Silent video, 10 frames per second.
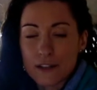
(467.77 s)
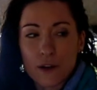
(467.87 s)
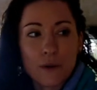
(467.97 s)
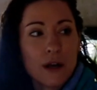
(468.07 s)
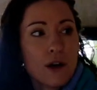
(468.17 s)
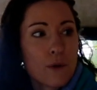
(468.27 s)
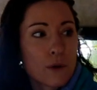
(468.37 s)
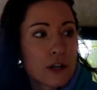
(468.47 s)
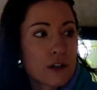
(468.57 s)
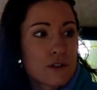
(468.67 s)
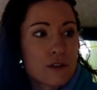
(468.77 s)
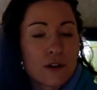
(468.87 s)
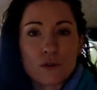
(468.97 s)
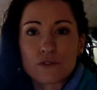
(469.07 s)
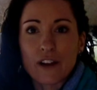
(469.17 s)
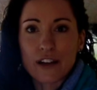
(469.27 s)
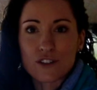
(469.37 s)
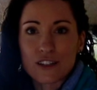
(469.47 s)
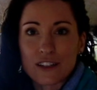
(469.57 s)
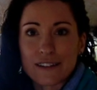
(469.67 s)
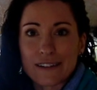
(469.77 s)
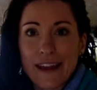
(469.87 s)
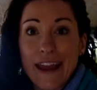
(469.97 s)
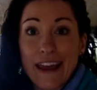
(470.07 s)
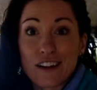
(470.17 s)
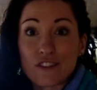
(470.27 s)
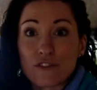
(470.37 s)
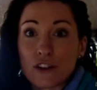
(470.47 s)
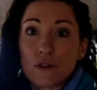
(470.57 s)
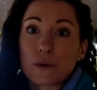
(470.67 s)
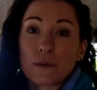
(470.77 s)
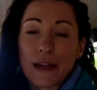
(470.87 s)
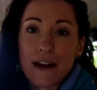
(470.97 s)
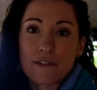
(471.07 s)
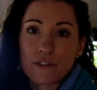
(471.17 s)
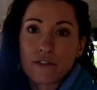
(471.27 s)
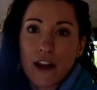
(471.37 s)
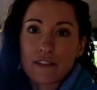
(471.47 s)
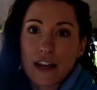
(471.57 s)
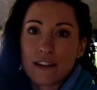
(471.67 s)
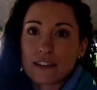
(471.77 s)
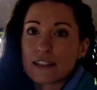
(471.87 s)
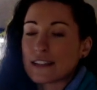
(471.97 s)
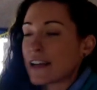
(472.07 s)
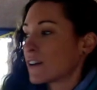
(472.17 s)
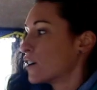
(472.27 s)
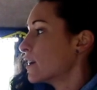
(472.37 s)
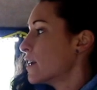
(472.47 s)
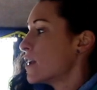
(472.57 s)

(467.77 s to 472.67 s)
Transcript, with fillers: So we're gonna do the old-fashioned hand fill where we have our five gallon container,